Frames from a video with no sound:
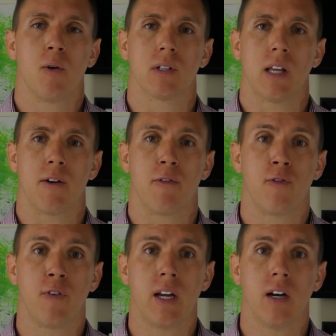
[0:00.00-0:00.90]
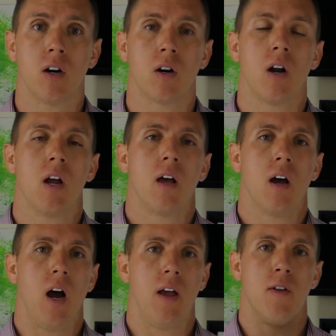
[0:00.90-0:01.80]
There was a lot of fear
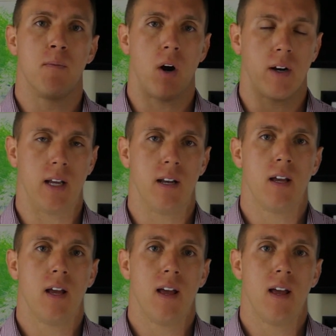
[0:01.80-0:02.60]
in the market.